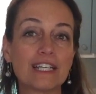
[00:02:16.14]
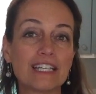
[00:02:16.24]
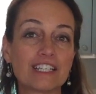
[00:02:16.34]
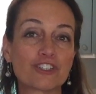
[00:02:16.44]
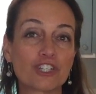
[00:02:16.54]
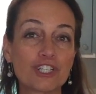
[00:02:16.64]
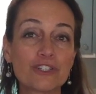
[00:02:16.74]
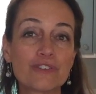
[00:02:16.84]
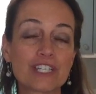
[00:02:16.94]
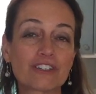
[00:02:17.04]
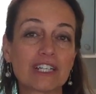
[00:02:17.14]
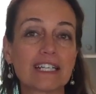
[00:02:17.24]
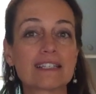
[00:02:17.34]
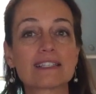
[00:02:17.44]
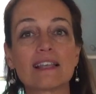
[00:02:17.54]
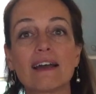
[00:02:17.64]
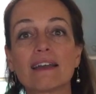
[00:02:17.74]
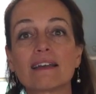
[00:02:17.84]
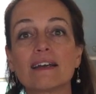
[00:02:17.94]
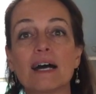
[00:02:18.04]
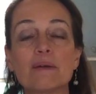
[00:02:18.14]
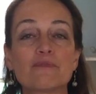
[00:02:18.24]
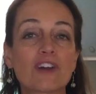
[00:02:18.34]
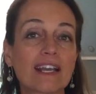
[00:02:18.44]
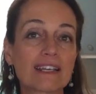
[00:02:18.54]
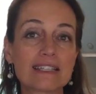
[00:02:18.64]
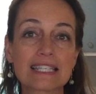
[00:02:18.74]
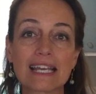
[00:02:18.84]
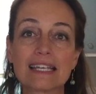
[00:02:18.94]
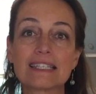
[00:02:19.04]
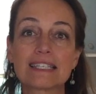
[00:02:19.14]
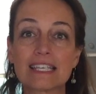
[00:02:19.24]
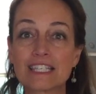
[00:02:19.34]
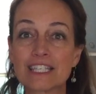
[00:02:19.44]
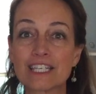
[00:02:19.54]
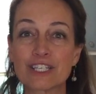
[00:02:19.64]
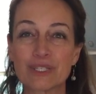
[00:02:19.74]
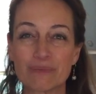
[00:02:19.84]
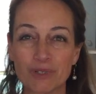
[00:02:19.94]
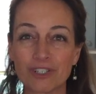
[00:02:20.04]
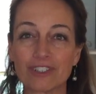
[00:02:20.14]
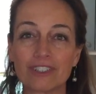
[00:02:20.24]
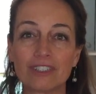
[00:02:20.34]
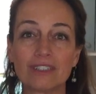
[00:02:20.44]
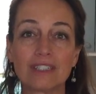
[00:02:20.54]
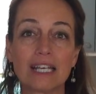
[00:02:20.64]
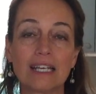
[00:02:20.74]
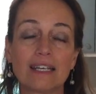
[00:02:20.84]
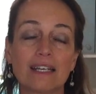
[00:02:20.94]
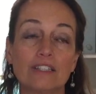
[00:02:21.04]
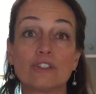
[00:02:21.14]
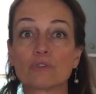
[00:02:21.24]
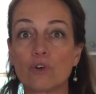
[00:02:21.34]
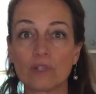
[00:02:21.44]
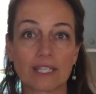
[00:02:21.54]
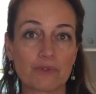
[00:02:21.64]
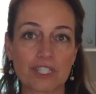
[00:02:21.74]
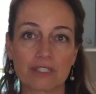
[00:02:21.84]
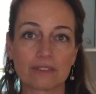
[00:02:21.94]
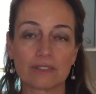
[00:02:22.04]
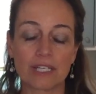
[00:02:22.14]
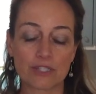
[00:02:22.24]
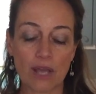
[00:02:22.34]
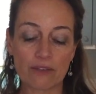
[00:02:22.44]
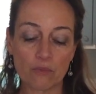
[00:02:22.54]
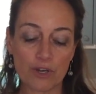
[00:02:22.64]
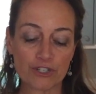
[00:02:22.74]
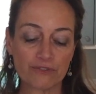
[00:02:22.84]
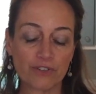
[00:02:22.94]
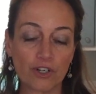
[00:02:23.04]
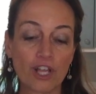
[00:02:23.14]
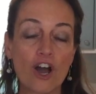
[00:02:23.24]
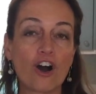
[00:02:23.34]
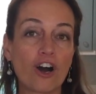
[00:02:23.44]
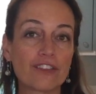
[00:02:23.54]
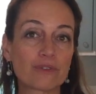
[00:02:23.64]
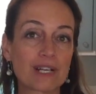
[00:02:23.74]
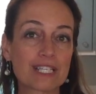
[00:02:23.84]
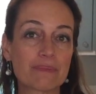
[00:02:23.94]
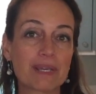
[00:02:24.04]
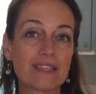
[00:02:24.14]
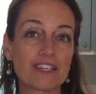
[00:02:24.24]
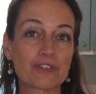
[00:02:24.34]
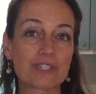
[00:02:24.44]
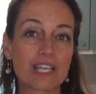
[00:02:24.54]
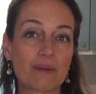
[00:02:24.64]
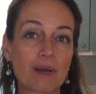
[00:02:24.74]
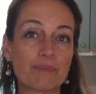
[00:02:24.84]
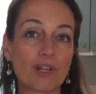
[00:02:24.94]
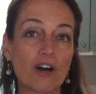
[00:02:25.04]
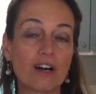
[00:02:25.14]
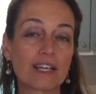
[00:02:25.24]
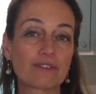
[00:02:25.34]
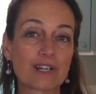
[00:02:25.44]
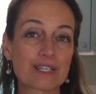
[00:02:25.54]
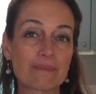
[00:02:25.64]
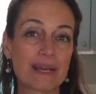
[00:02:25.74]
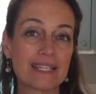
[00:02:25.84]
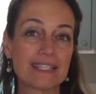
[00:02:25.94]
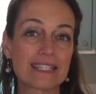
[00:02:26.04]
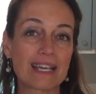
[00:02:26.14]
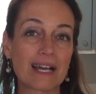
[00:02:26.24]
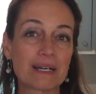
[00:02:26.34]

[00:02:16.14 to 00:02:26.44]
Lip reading: It includes ingredients like frankincense, cistus, myrtle, neroli, which is wonderful. On the recipe that you'll see on my blog, it recommends